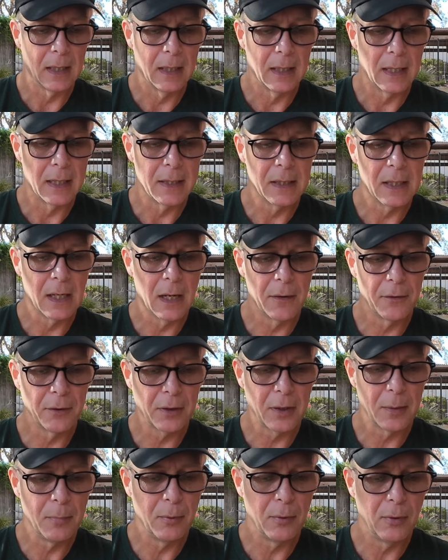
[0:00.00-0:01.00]
uh, and the other
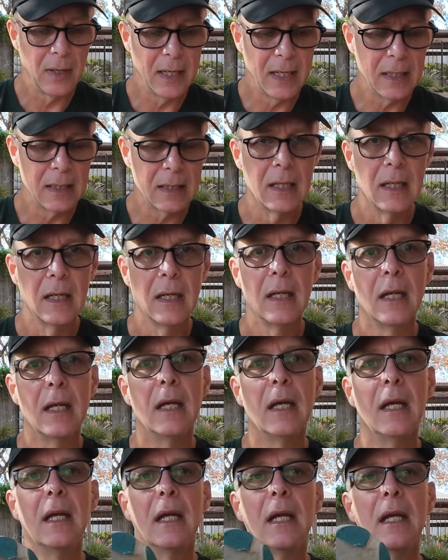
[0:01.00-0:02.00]
complaint
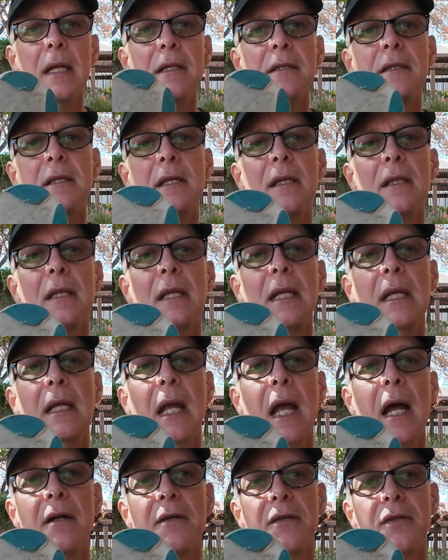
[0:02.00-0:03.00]
is that the
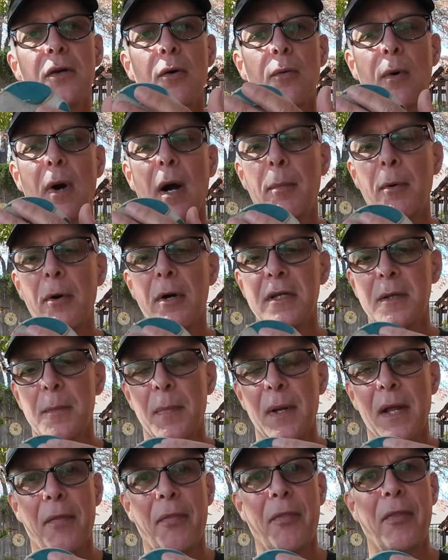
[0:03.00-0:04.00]
outsole rubber is a
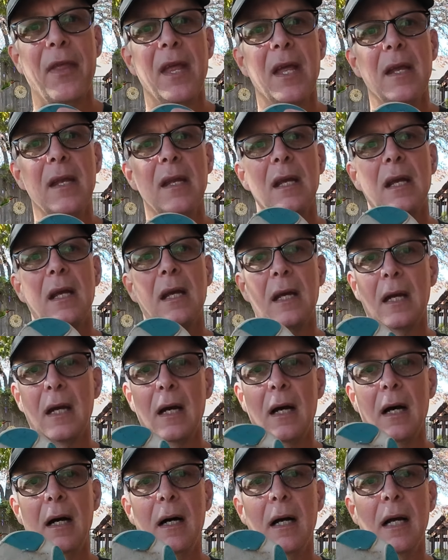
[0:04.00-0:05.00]
bit thin,
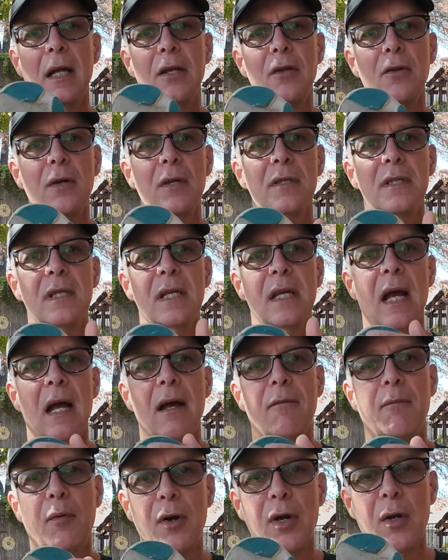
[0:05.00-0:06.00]
uh, and you can see
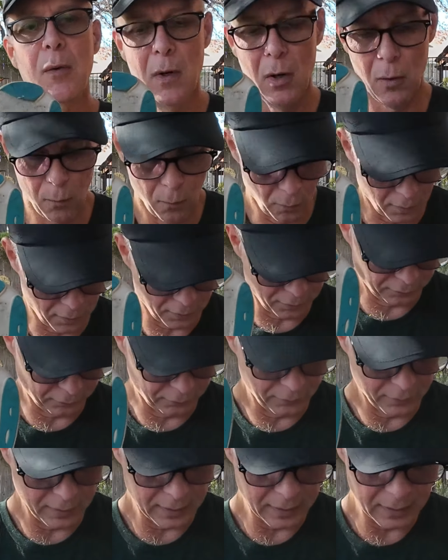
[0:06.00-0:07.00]
I've pretty well worn
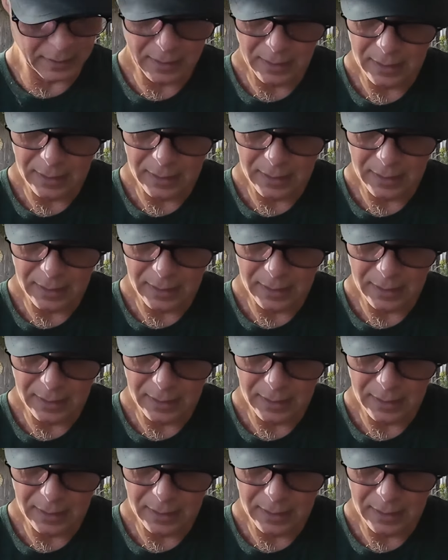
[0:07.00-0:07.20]
through it.